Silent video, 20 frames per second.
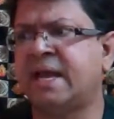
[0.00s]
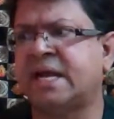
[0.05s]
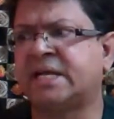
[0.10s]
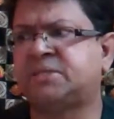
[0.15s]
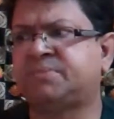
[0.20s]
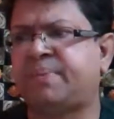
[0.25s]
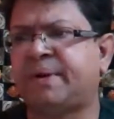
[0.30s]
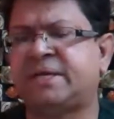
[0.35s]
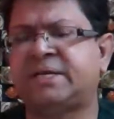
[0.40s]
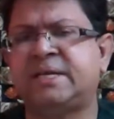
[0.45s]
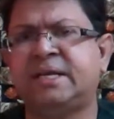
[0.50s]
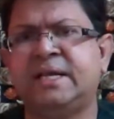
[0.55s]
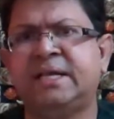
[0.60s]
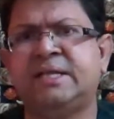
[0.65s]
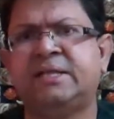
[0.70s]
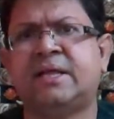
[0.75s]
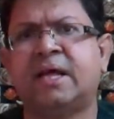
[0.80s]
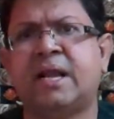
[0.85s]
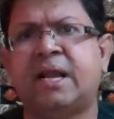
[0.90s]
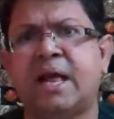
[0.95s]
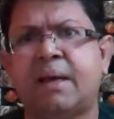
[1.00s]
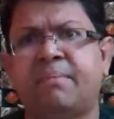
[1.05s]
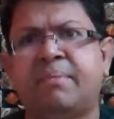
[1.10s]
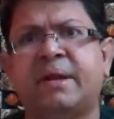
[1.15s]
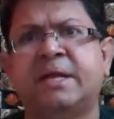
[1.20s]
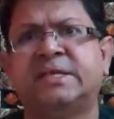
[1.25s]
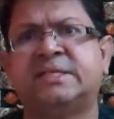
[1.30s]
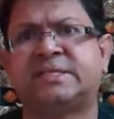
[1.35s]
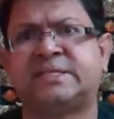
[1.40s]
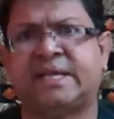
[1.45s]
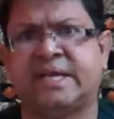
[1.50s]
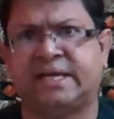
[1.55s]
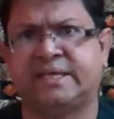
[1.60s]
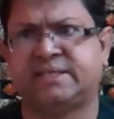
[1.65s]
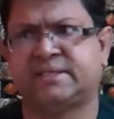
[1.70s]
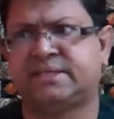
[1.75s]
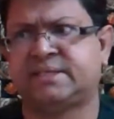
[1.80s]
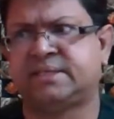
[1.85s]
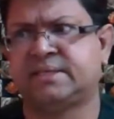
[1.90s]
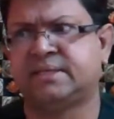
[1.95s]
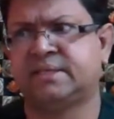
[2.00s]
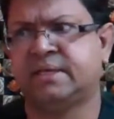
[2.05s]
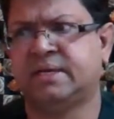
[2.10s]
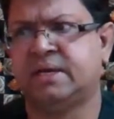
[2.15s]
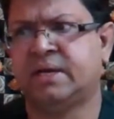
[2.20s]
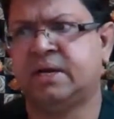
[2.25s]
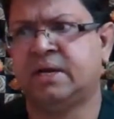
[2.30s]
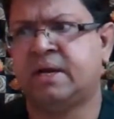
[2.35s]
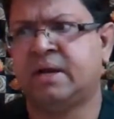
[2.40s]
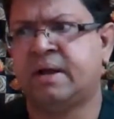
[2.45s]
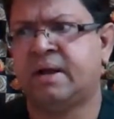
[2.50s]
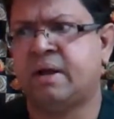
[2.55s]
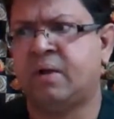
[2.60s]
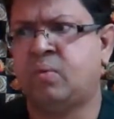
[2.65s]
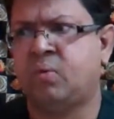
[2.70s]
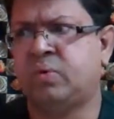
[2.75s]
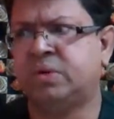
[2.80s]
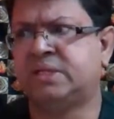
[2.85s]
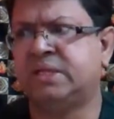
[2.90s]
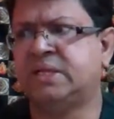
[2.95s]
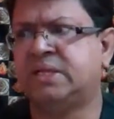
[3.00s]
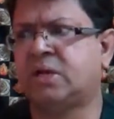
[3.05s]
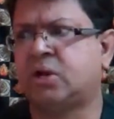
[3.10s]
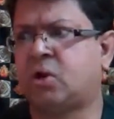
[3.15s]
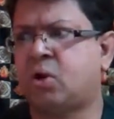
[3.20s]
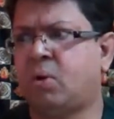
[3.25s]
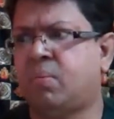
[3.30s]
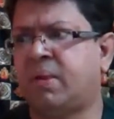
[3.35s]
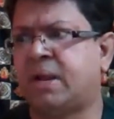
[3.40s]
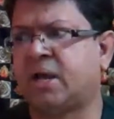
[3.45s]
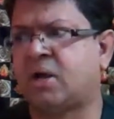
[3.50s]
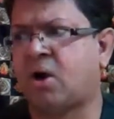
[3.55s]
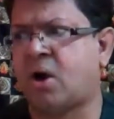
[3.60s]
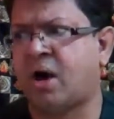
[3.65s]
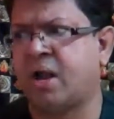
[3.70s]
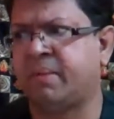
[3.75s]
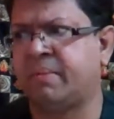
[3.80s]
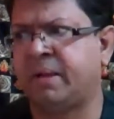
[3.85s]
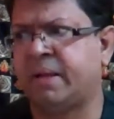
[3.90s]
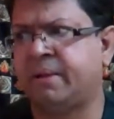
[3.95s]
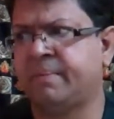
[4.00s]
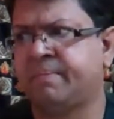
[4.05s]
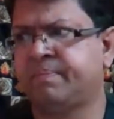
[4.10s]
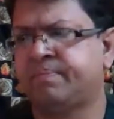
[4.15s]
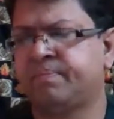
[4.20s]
especially the laboring states within the global economy.